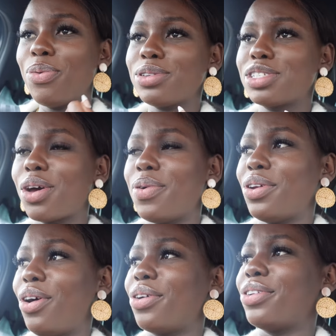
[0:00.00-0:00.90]
What's
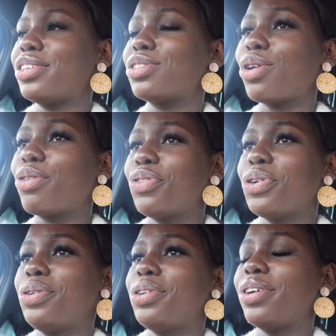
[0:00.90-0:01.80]
going on? It's so
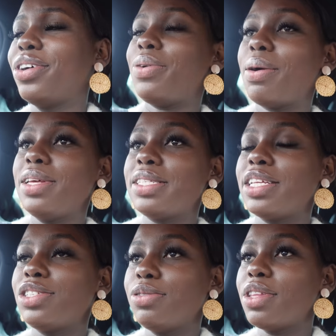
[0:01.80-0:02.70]
rude. Anyway, I'm
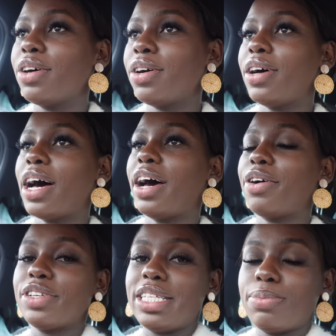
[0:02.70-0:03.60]
listening to the
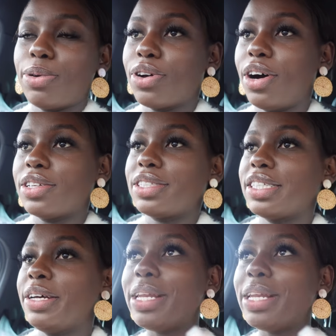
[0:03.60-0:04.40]
Receipts podcast.